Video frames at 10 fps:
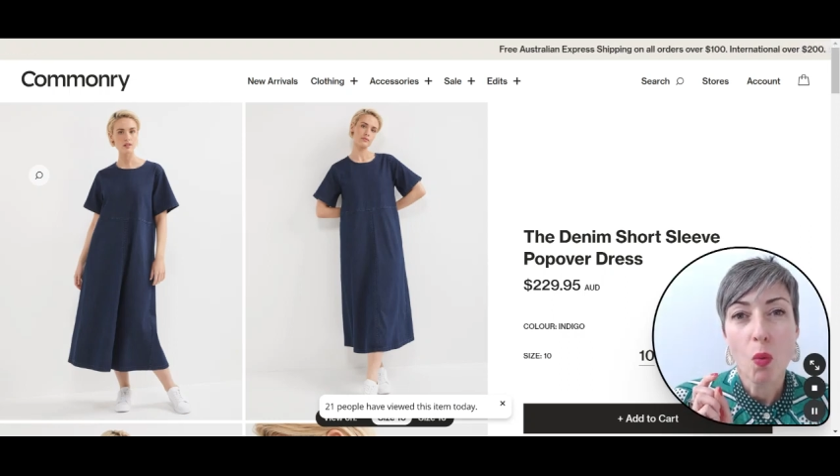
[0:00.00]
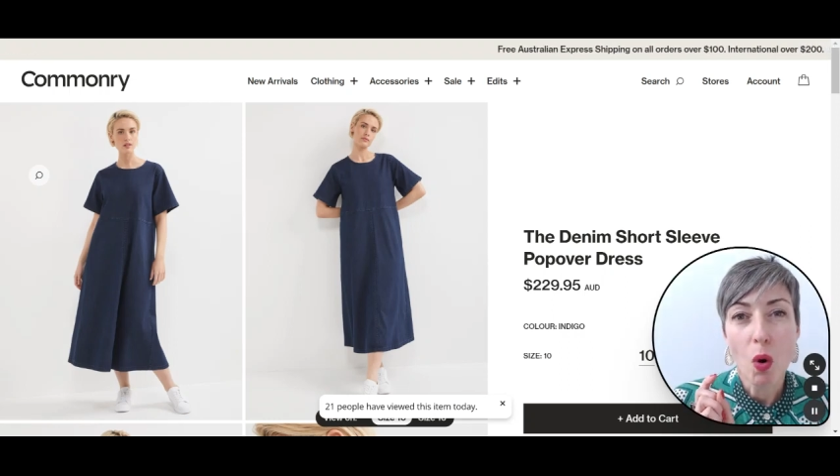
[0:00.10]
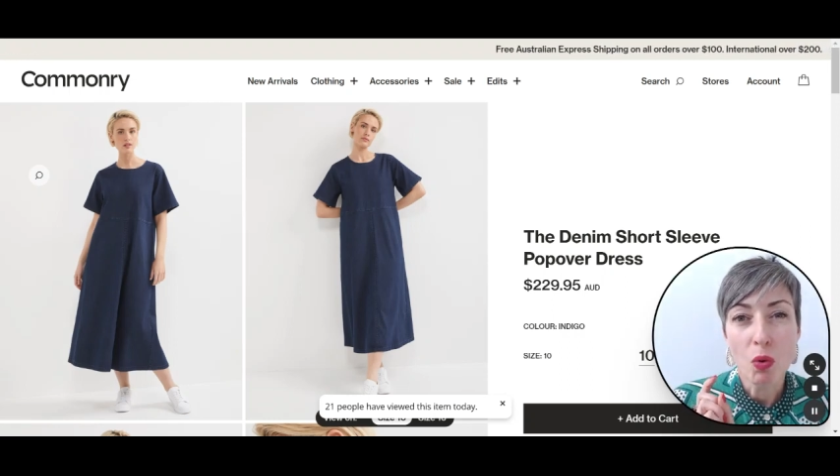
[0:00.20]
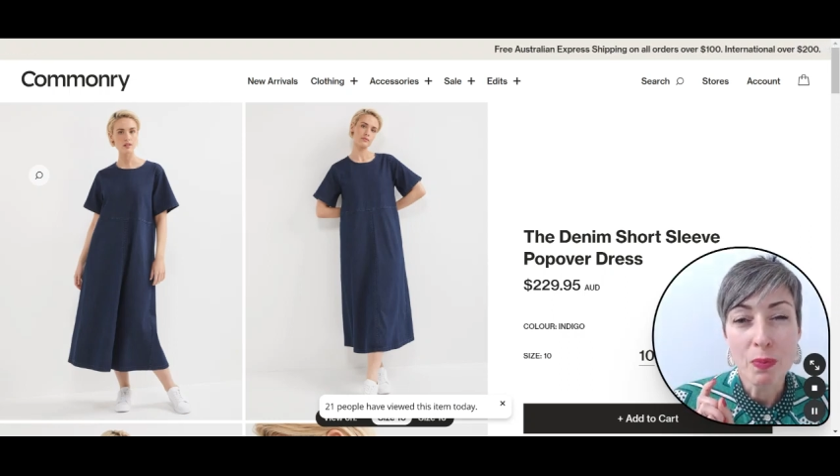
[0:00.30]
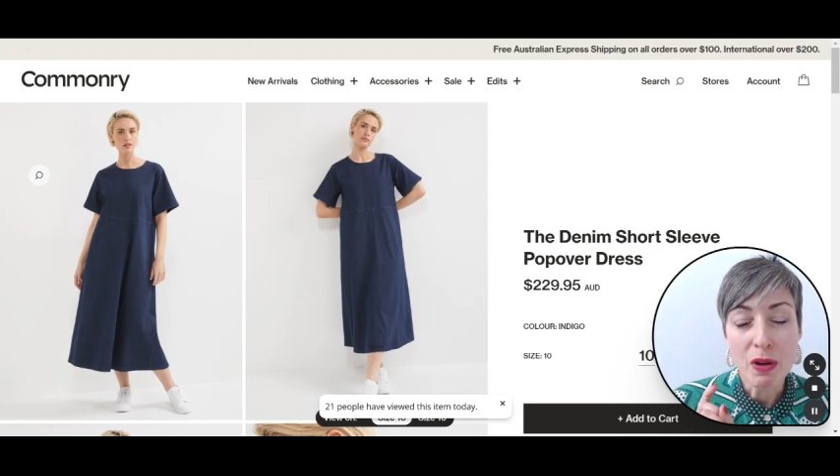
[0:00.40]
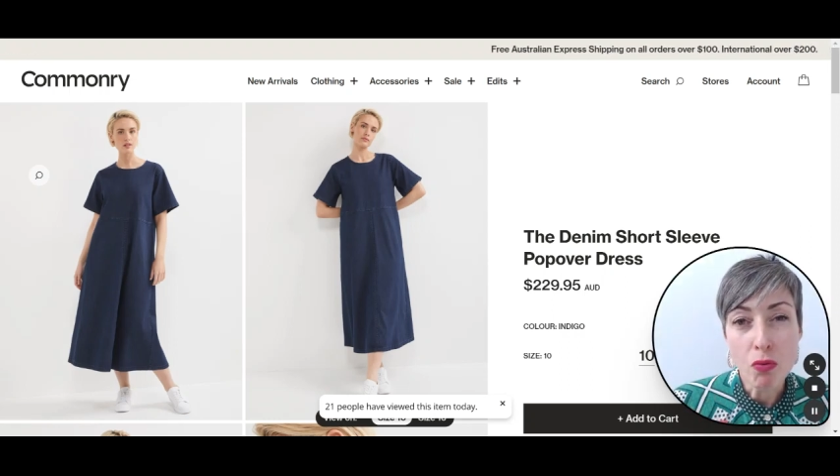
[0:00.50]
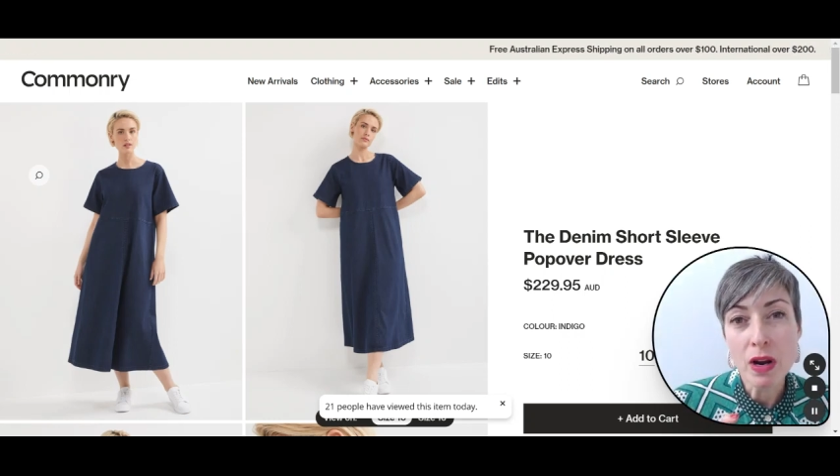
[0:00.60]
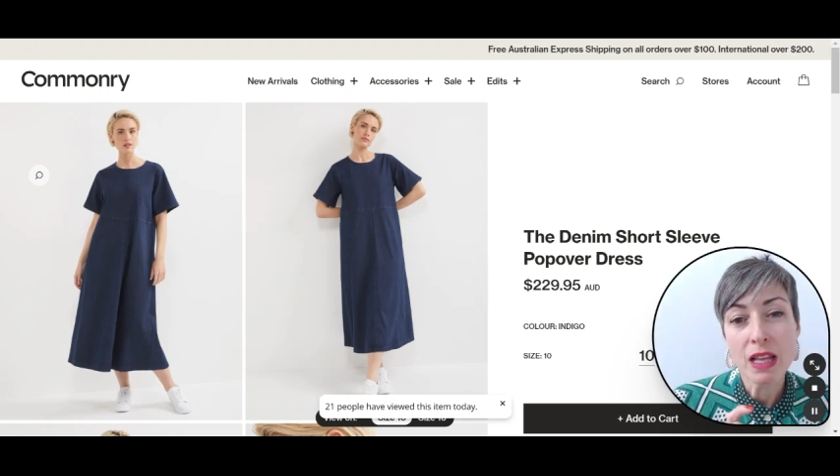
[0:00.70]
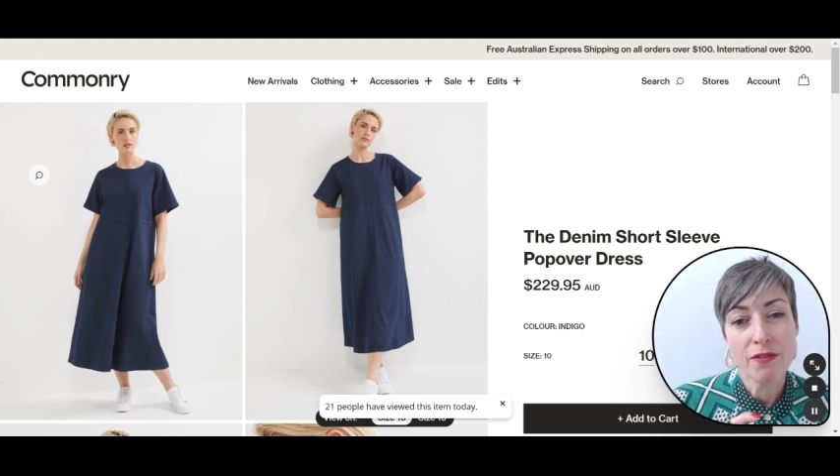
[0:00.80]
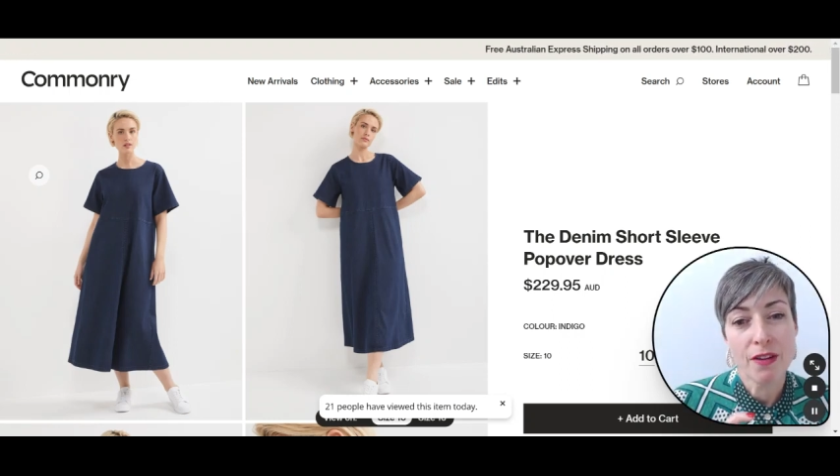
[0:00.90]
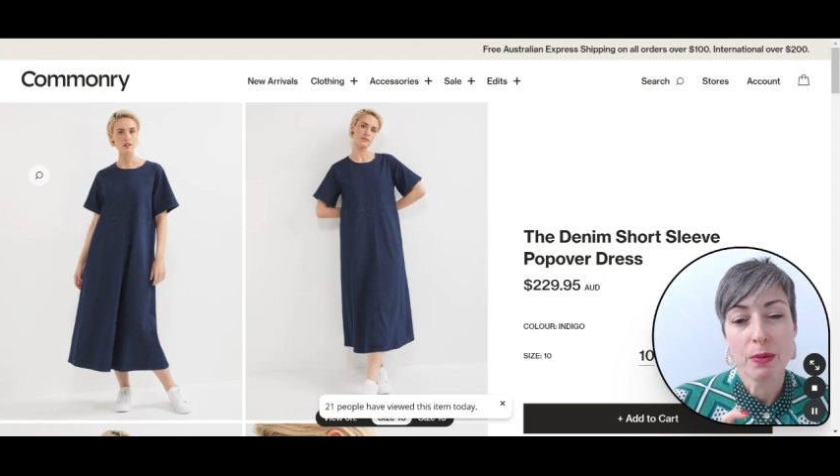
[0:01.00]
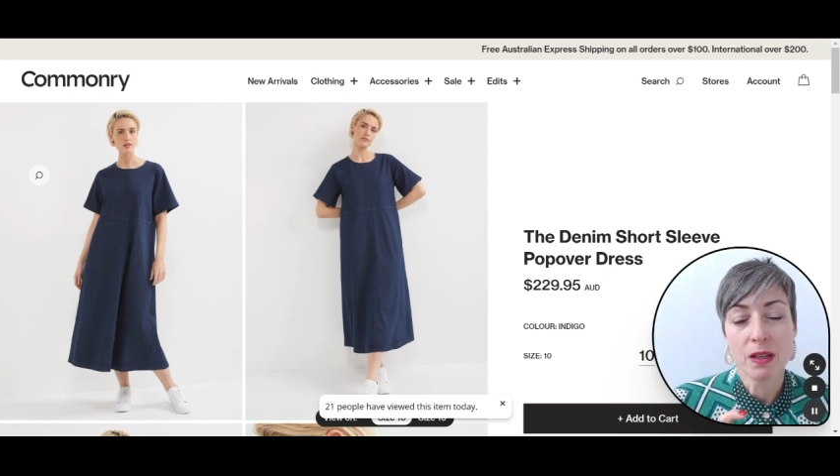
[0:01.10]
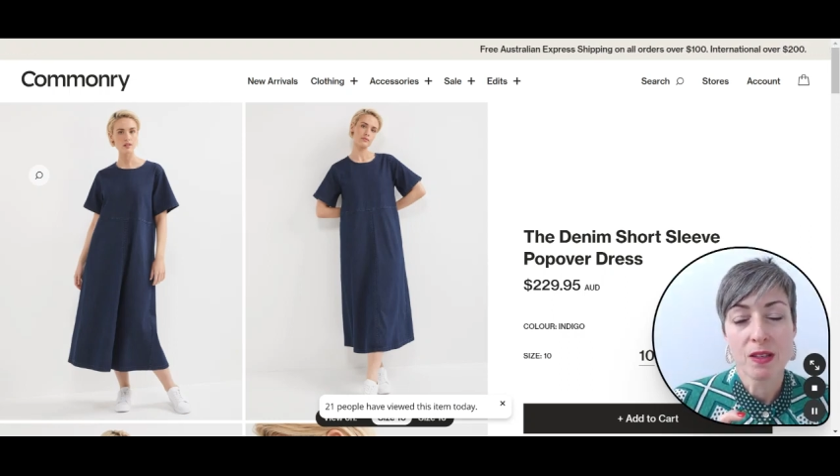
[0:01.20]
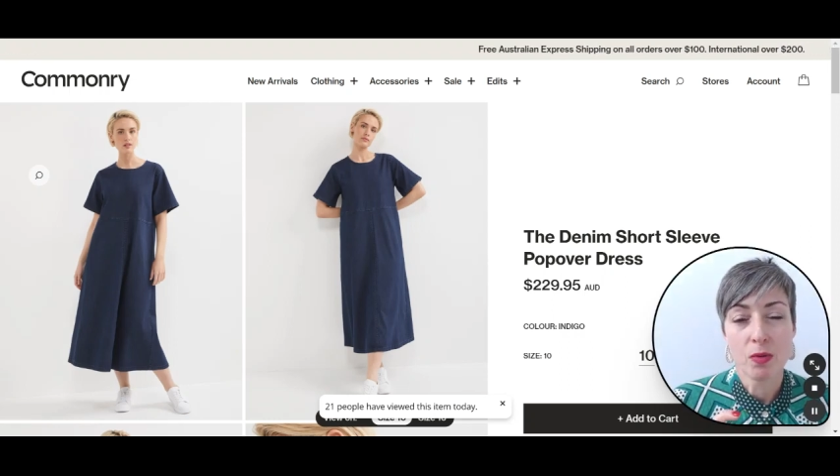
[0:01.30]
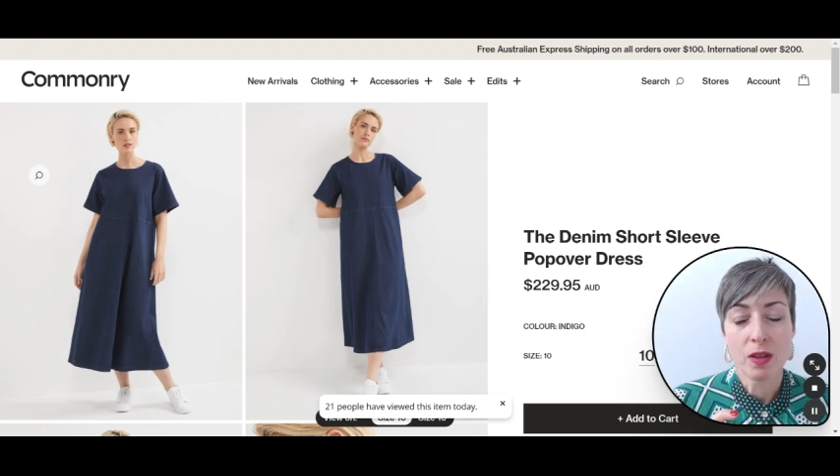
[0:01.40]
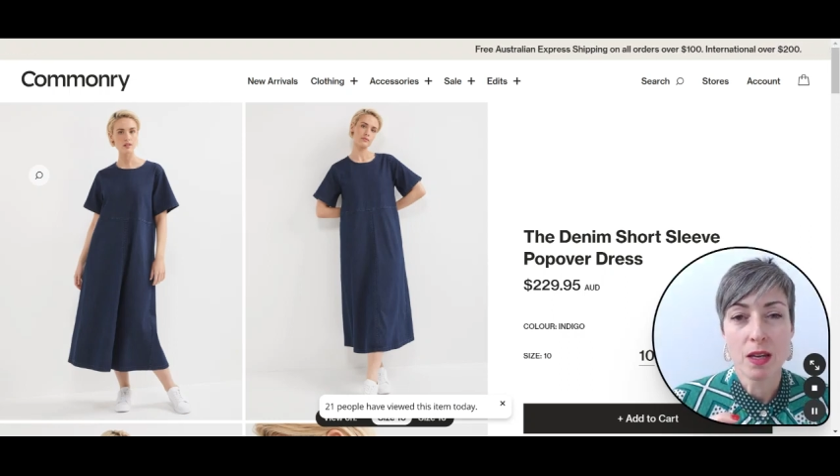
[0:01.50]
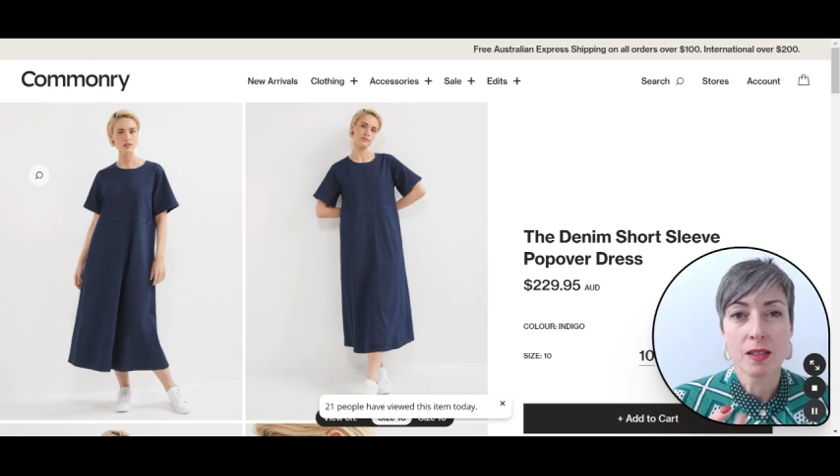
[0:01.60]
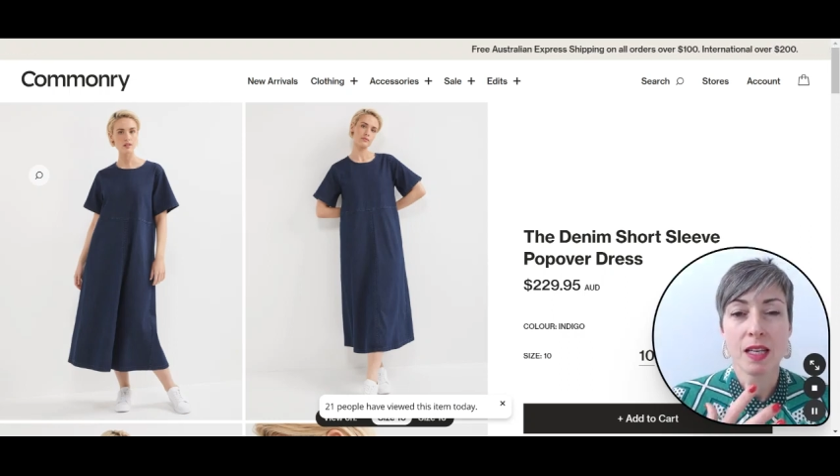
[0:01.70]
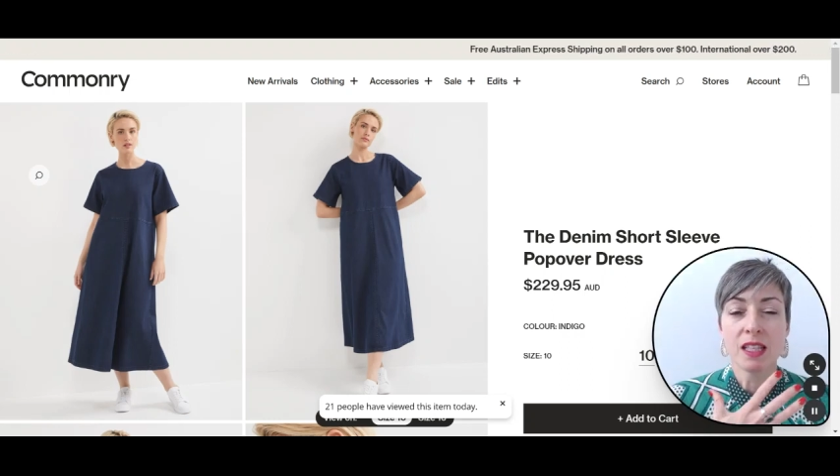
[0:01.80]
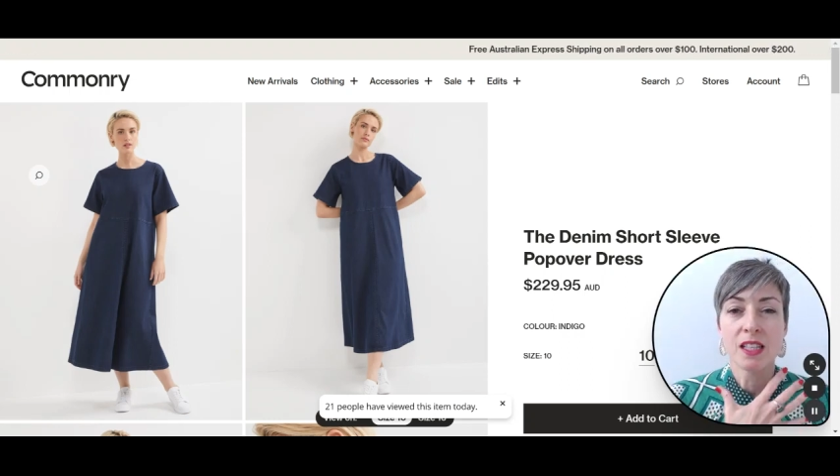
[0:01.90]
But what would be really fabulous with this